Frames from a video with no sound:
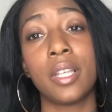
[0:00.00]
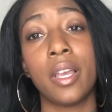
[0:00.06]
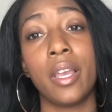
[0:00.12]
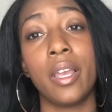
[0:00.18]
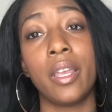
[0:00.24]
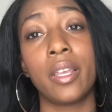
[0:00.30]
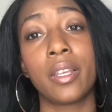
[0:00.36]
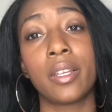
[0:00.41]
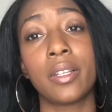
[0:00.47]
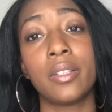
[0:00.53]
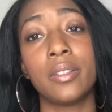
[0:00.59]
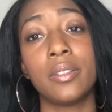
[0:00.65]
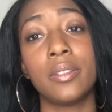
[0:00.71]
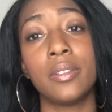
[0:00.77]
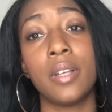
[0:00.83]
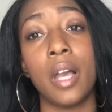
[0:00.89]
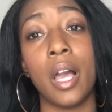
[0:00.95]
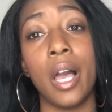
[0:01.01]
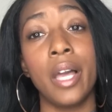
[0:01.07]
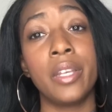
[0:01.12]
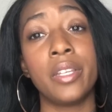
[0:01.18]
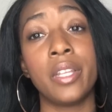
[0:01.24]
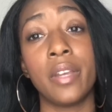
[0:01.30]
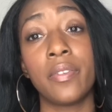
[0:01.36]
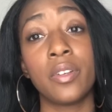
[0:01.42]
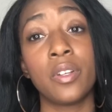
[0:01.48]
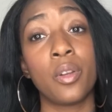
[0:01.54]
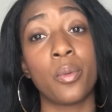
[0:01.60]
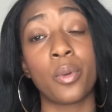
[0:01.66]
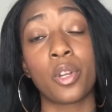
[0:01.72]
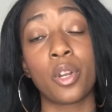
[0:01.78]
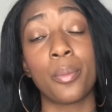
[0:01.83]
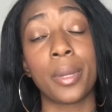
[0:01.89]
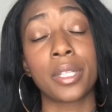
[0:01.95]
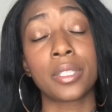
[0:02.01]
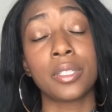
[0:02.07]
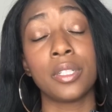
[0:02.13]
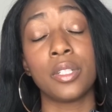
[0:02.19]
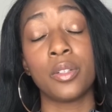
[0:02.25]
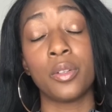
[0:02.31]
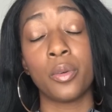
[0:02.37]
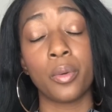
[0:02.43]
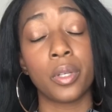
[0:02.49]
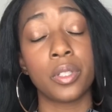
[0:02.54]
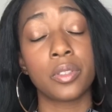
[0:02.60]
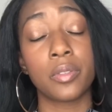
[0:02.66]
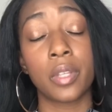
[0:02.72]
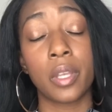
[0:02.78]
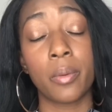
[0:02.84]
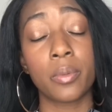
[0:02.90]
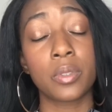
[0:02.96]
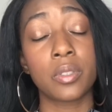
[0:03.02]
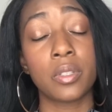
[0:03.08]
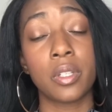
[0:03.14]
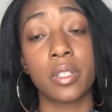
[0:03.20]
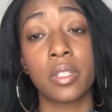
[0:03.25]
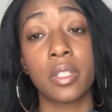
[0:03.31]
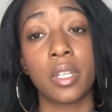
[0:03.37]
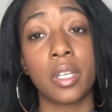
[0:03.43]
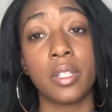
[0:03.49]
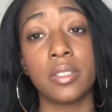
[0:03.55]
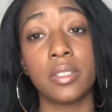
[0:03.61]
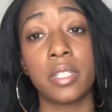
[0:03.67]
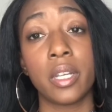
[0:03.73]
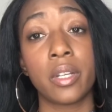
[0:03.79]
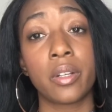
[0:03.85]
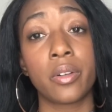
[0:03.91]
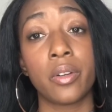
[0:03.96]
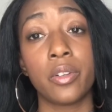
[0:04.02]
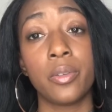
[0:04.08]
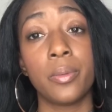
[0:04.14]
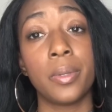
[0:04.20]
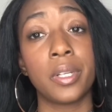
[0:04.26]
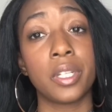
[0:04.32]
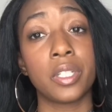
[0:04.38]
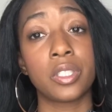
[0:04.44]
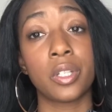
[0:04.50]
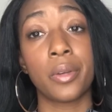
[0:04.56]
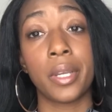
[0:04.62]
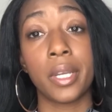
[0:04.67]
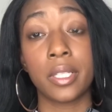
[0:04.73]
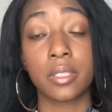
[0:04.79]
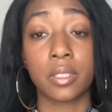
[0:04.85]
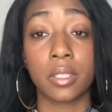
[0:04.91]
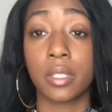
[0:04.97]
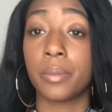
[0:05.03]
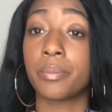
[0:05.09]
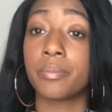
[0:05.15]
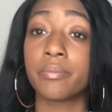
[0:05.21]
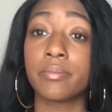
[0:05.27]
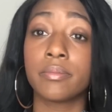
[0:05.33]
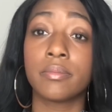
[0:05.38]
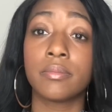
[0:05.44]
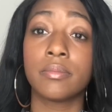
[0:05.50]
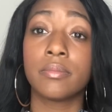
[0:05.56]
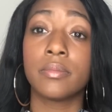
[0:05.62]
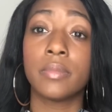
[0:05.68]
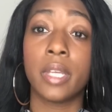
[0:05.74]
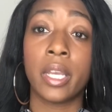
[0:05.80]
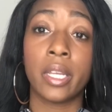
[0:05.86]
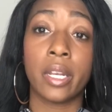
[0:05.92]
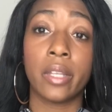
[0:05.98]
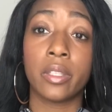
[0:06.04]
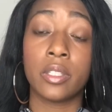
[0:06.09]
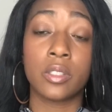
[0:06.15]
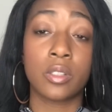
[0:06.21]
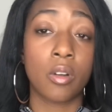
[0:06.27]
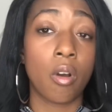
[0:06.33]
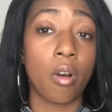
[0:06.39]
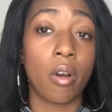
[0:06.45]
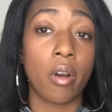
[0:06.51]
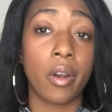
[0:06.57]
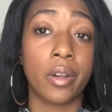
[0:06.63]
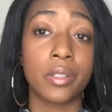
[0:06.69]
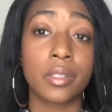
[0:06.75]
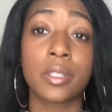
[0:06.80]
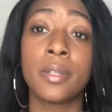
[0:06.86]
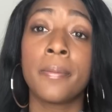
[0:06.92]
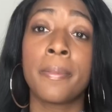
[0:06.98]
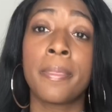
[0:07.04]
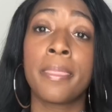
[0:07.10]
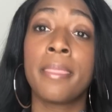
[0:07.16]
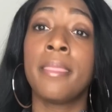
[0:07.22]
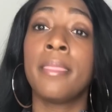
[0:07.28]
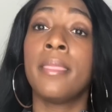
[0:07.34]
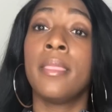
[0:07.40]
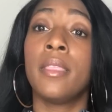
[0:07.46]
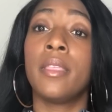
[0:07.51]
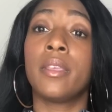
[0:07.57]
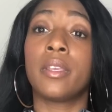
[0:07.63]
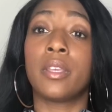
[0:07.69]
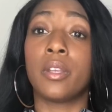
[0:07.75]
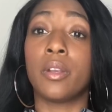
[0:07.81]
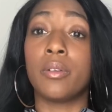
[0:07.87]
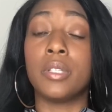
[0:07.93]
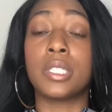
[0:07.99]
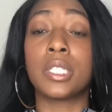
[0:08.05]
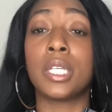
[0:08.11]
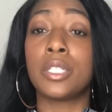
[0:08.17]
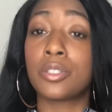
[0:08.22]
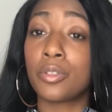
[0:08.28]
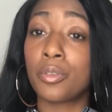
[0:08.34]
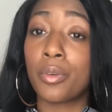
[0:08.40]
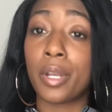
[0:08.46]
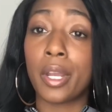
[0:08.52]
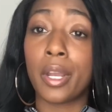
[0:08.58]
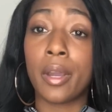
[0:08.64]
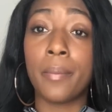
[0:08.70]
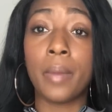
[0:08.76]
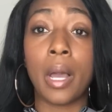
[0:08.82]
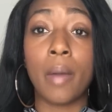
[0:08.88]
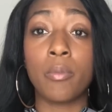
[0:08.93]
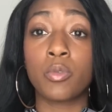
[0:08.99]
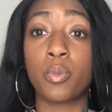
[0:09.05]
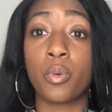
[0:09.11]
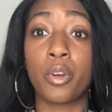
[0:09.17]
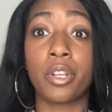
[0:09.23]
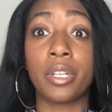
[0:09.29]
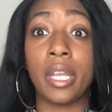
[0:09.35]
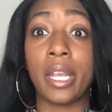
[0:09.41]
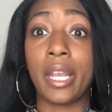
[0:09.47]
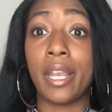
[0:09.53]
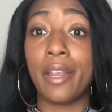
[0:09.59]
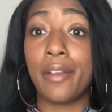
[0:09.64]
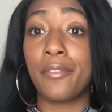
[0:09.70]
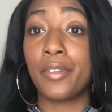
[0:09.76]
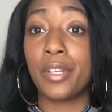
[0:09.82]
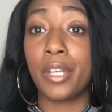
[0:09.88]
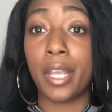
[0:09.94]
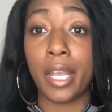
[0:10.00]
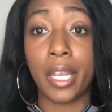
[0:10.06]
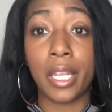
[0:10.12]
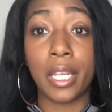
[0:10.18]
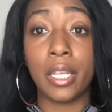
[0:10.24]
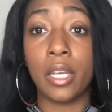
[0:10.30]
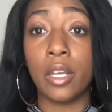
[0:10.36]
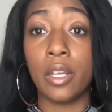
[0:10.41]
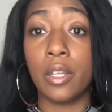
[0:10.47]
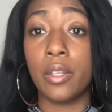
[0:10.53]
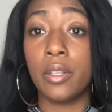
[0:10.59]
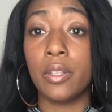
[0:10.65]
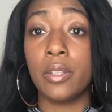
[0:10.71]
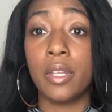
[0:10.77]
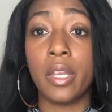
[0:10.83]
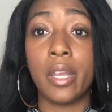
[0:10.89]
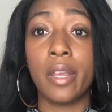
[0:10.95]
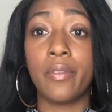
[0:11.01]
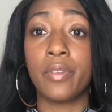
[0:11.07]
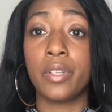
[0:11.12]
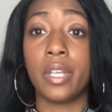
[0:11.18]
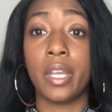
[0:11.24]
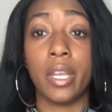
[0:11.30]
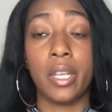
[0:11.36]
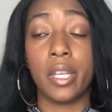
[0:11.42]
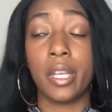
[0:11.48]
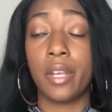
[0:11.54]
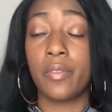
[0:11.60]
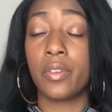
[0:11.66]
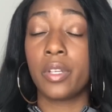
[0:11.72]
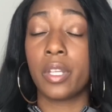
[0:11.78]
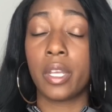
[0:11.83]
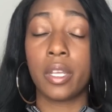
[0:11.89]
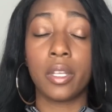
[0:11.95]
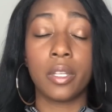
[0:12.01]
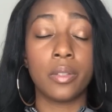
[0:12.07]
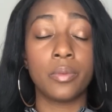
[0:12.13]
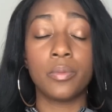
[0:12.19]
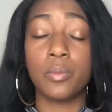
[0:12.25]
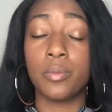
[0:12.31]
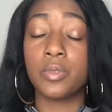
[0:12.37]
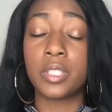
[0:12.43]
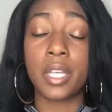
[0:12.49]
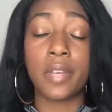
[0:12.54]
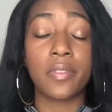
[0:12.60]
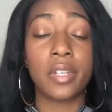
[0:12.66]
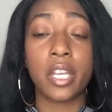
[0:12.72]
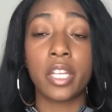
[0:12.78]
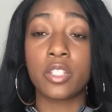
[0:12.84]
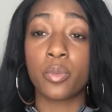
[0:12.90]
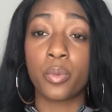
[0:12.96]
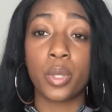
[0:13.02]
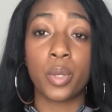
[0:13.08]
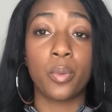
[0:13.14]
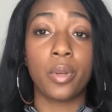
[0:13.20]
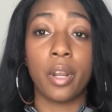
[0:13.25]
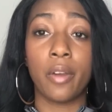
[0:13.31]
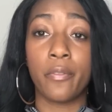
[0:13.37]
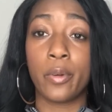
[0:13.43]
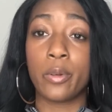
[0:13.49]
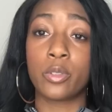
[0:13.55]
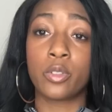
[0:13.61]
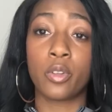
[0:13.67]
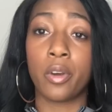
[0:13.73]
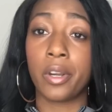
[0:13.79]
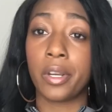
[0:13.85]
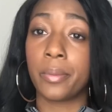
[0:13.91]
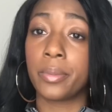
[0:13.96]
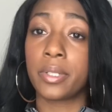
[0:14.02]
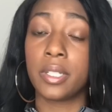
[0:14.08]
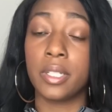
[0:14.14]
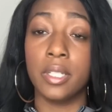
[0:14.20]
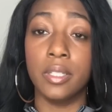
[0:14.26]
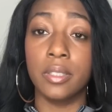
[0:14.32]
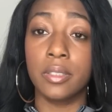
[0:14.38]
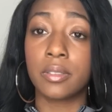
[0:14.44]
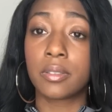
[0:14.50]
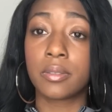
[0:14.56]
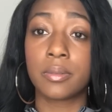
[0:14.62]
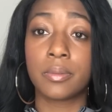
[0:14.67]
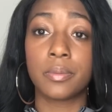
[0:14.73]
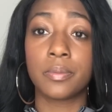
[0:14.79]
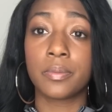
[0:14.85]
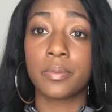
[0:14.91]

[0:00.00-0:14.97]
Like, I definitely don't want to go back to Illinois. So that was another thing. It's like, girl, you better get your ass up, hand out these cards, get on this Instagram. I was working like every day, 7 days a week when I first started, because,